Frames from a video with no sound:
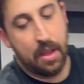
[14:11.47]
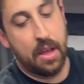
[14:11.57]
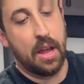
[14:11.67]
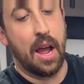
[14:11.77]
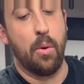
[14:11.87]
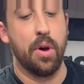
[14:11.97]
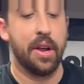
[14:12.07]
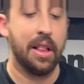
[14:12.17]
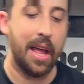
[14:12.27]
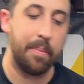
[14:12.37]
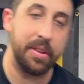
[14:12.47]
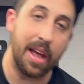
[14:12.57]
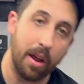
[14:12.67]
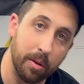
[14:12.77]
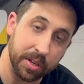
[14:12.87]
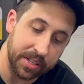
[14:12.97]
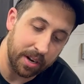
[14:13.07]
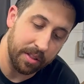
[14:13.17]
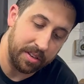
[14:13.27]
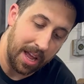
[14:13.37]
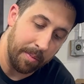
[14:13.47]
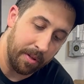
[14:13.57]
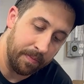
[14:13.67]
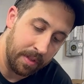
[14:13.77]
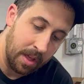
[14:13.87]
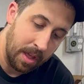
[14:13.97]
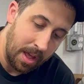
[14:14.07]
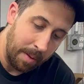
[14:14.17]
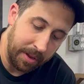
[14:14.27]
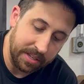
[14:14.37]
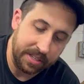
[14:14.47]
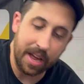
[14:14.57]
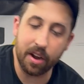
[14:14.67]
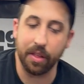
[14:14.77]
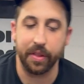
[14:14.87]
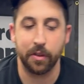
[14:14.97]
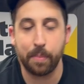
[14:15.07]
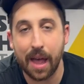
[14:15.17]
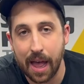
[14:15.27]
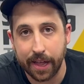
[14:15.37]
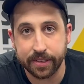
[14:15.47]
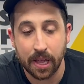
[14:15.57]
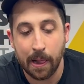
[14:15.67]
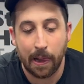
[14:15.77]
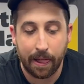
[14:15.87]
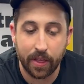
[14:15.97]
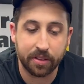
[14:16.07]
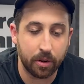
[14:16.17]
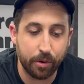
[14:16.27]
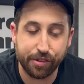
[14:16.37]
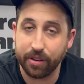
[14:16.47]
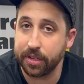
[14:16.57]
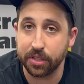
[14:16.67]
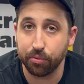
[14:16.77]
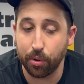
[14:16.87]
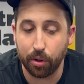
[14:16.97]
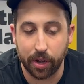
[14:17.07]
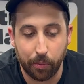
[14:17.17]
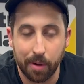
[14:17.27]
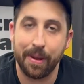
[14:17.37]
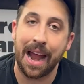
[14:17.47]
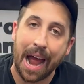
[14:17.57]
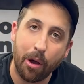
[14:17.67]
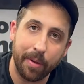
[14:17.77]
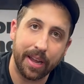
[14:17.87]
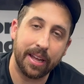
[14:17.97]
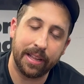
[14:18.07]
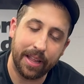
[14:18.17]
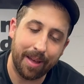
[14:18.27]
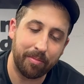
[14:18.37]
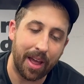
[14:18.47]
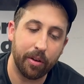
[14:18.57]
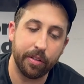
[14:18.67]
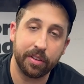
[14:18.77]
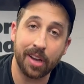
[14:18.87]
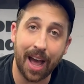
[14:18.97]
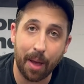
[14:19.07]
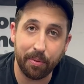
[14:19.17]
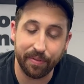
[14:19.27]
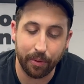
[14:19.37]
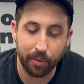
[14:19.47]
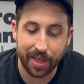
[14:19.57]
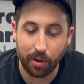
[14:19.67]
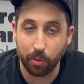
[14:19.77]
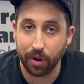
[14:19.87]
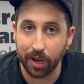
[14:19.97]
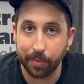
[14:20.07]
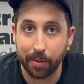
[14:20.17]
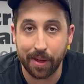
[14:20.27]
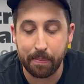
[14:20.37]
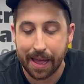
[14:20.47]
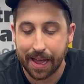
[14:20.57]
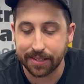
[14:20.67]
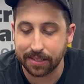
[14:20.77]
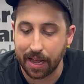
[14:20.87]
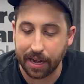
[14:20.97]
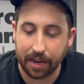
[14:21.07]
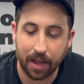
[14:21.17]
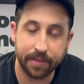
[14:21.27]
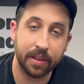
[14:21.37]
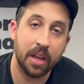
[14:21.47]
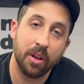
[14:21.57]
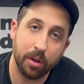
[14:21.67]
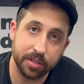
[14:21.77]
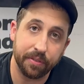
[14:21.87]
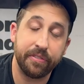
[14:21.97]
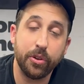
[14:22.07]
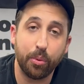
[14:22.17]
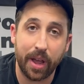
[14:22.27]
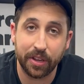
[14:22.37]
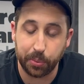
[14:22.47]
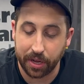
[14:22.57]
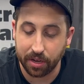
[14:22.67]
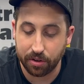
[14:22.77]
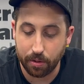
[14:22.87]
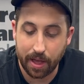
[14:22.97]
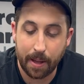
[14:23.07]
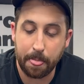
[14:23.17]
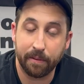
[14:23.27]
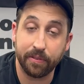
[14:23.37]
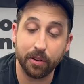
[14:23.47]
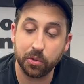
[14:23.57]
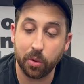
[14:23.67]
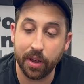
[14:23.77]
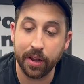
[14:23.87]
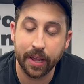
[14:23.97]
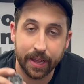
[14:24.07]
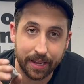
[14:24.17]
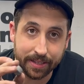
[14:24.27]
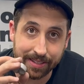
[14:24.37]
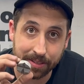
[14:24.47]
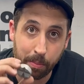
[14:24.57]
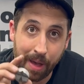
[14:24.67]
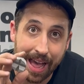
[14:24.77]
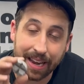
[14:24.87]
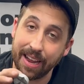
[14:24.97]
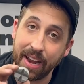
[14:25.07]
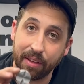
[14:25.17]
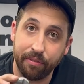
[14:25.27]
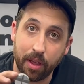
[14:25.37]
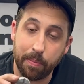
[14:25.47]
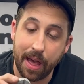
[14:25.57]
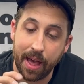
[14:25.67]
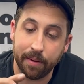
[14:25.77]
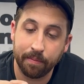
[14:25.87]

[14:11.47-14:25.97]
and I want to clamp it down, I want to set it on the table, I'm going to set it on these pads, and that's going to ensure it doesn't roll anywhere. But how am I going to clamp down to the top of it without worrying about my pad sliding off? Well, there's a few ways we can do that. And the first one is this magnetic V-pad.